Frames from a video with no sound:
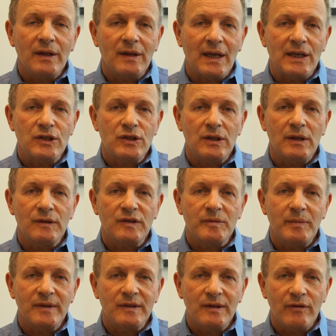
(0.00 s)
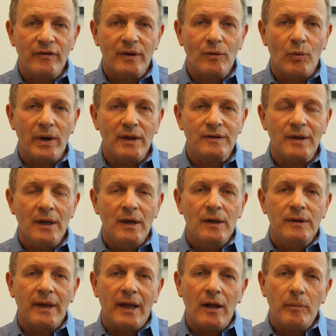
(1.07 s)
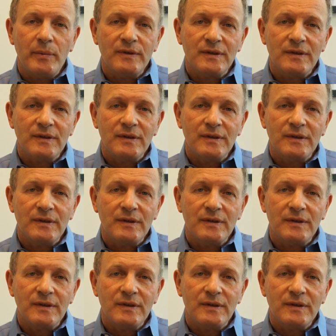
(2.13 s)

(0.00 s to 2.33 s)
attention in specific ways to help